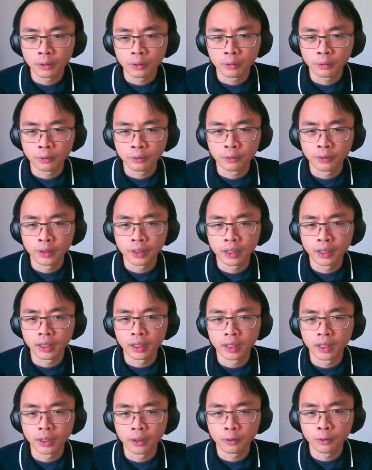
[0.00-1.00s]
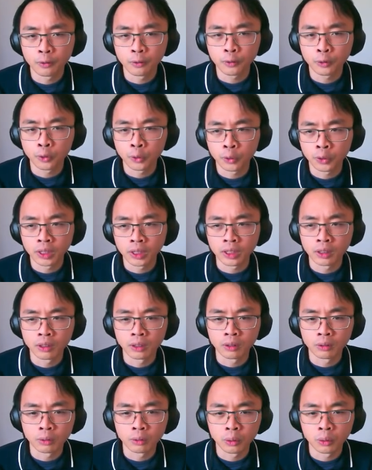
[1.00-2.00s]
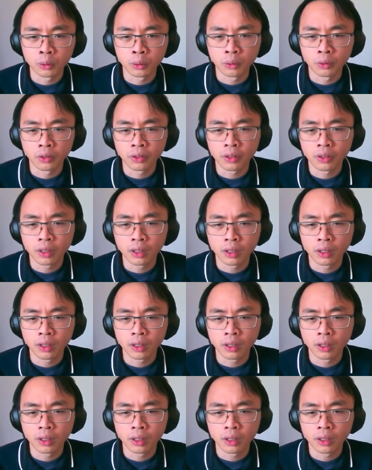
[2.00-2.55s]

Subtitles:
The 40 rules